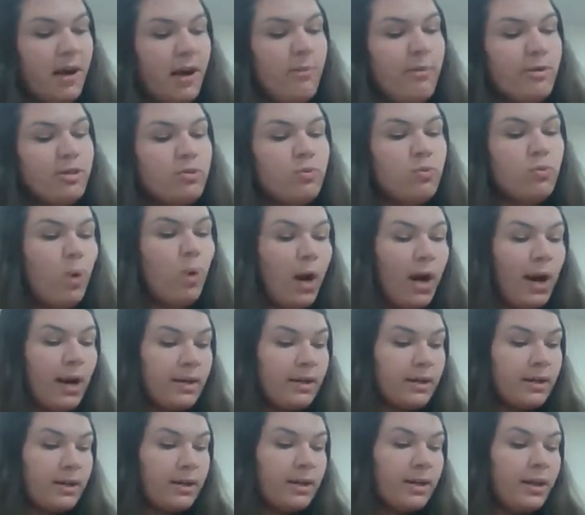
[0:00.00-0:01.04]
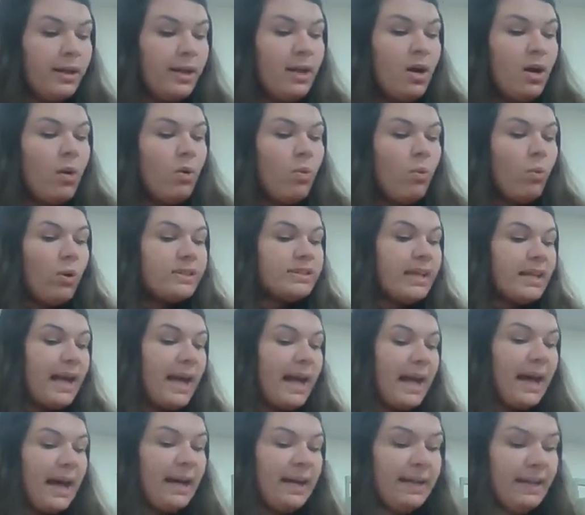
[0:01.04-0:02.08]
how much water was
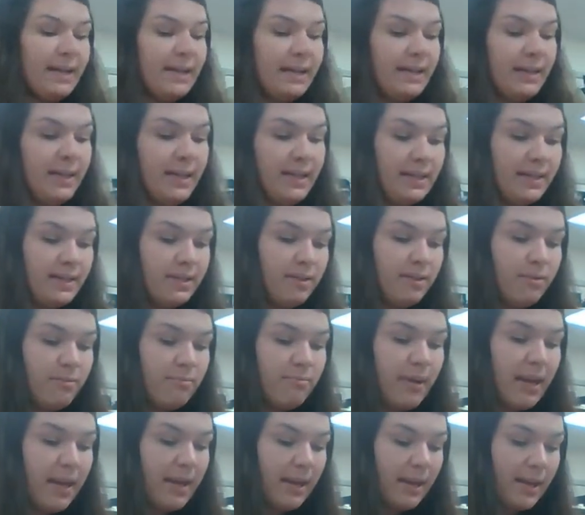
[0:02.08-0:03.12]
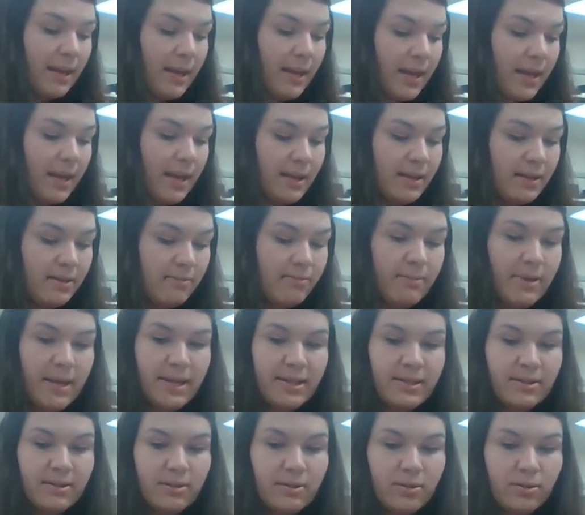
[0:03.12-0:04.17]
added to make
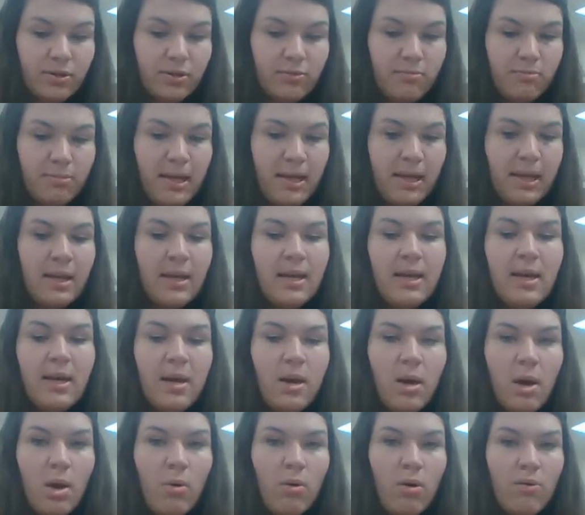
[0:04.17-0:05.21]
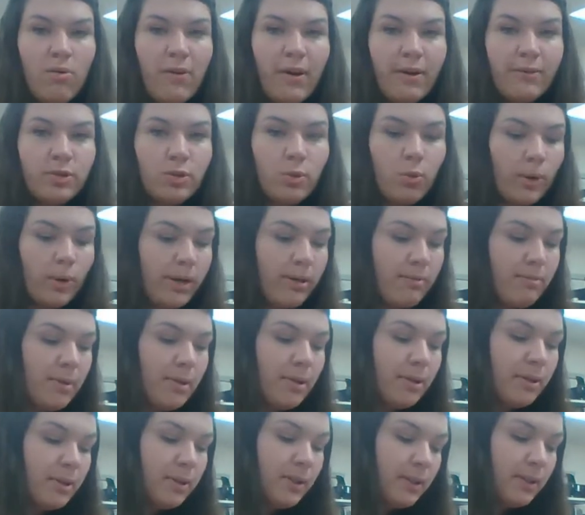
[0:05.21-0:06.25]
solution B. Well, if I have 20
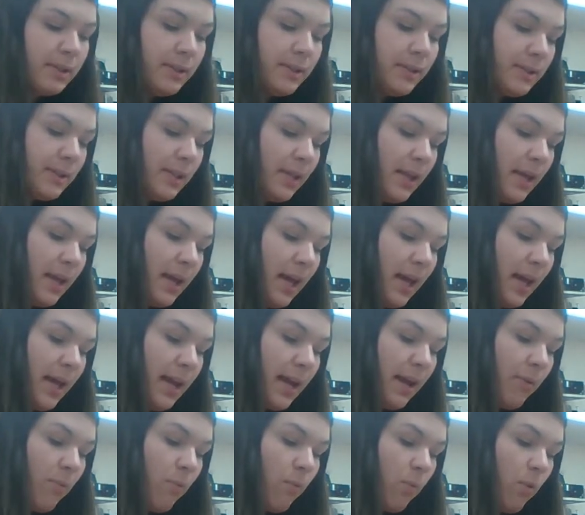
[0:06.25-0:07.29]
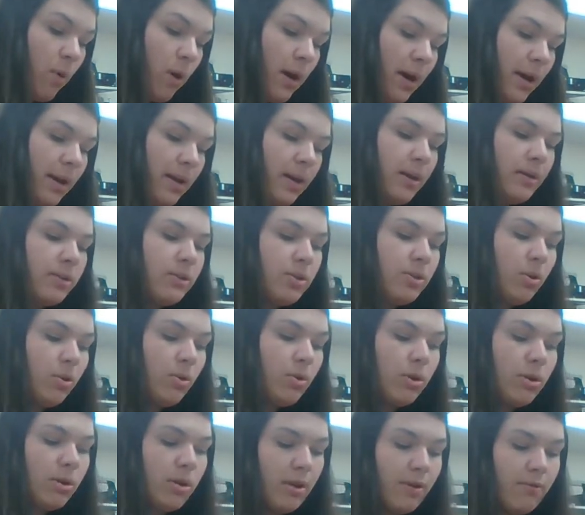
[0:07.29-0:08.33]
milliliters and I want a
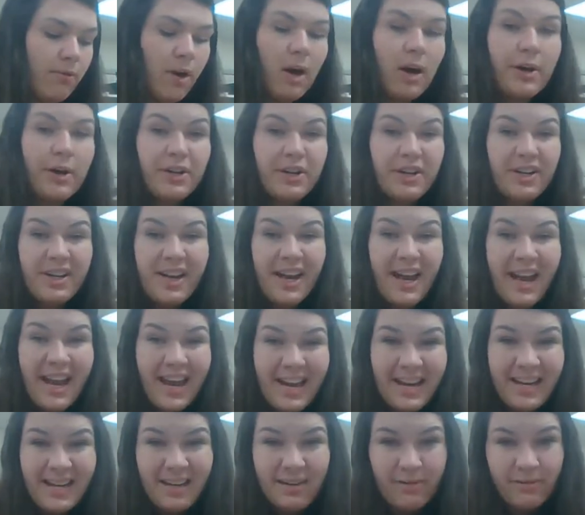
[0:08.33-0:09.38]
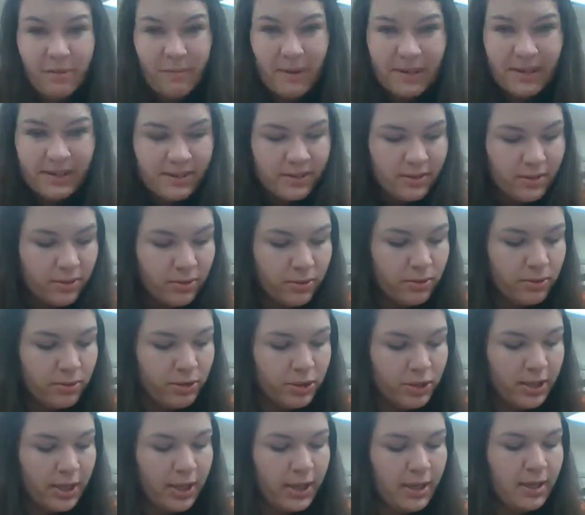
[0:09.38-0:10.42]
total of 180 for my
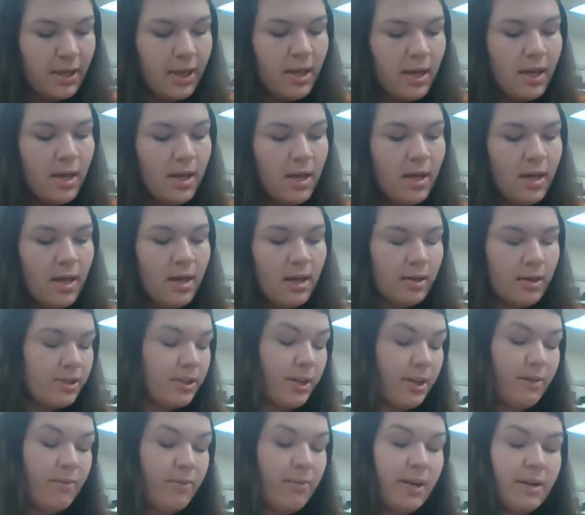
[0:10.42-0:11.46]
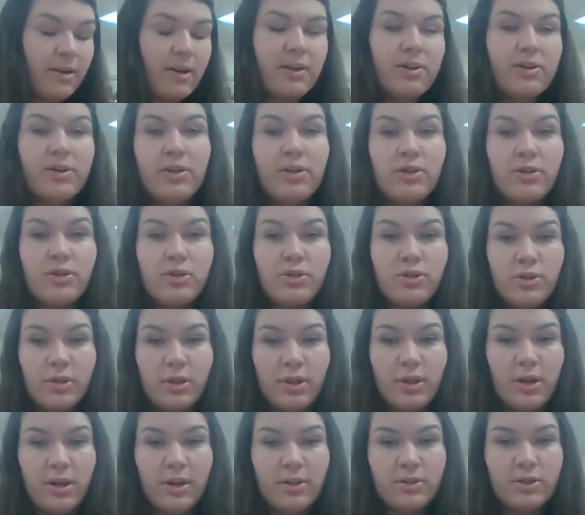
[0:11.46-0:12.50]
solution, or sorry, I want
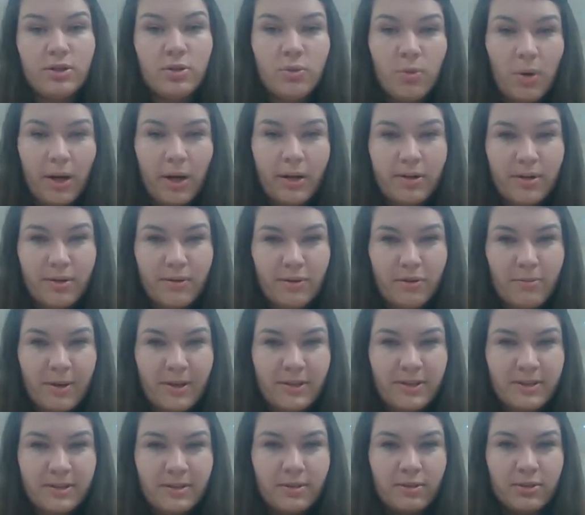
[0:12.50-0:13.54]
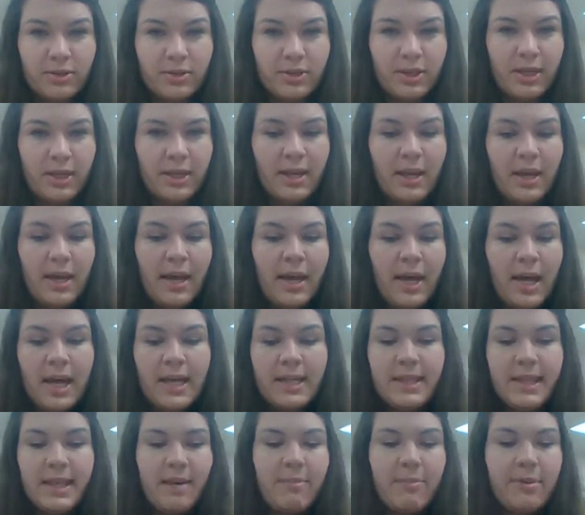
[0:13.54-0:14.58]
200 for my solution,
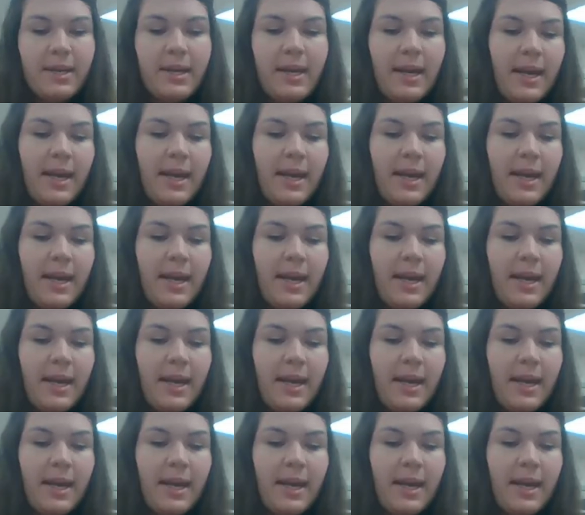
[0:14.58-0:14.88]
then I'm going to